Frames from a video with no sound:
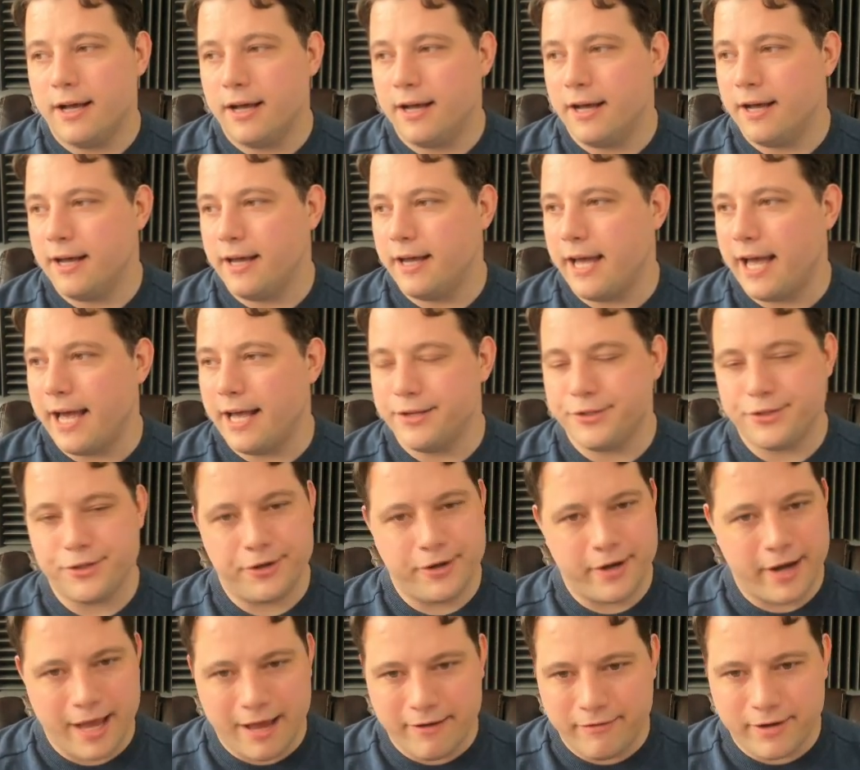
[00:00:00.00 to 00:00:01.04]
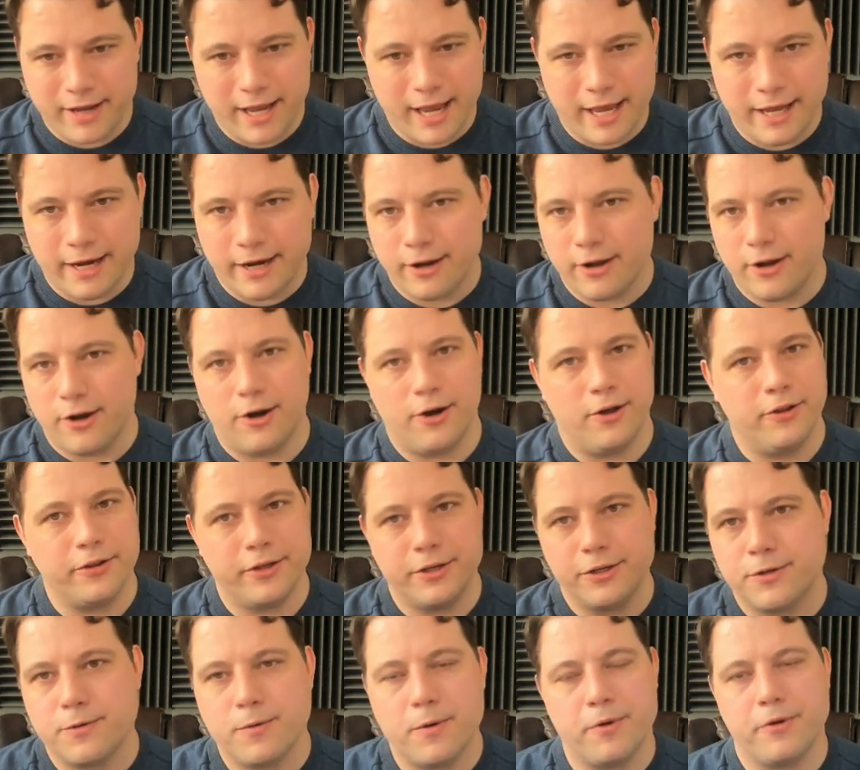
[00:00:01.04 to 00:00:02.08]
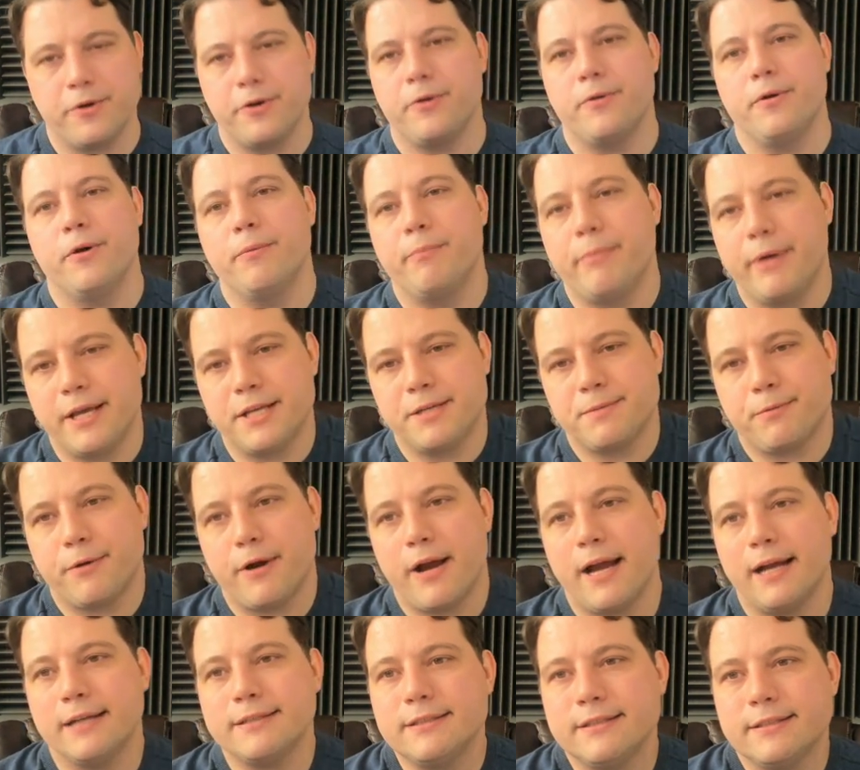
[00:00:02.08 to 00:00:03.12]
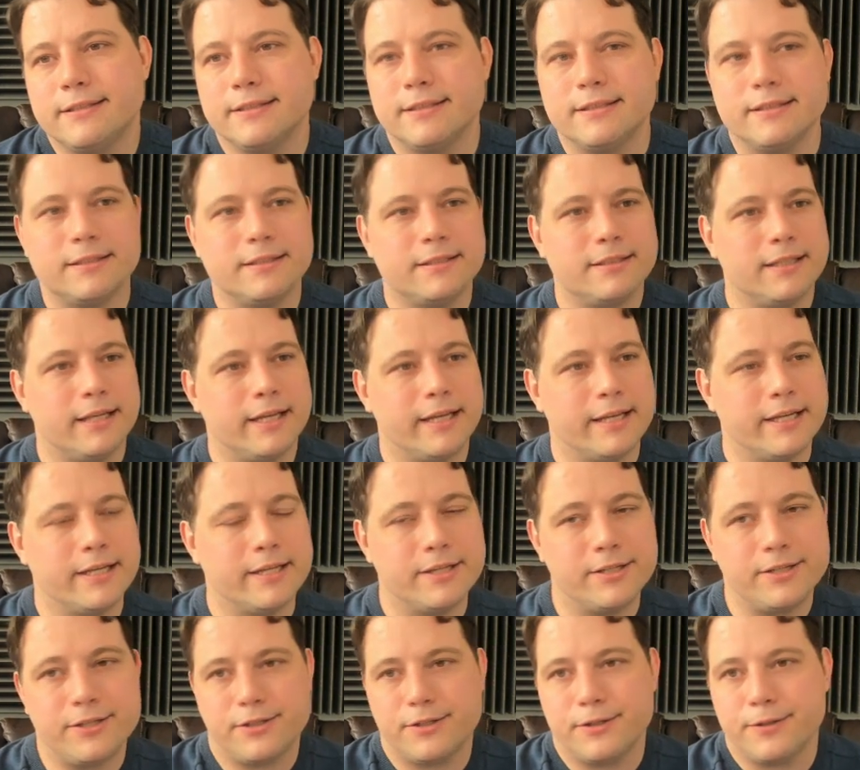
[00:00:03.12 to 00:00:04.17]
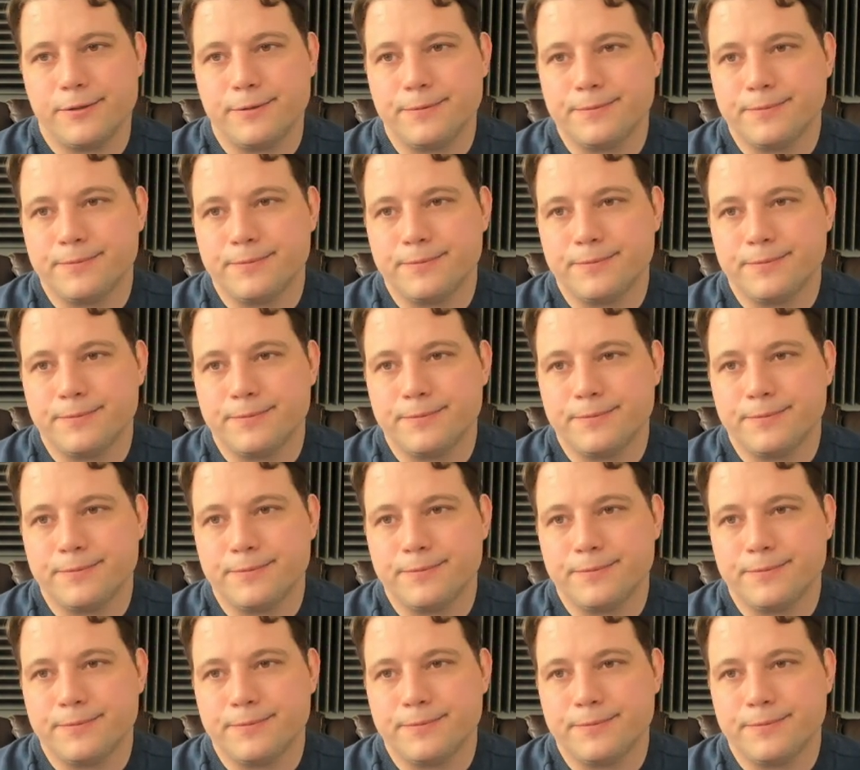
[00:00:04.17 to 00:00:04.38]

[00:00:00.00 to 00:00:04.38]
as they're navigating all these quote unquote best practices is,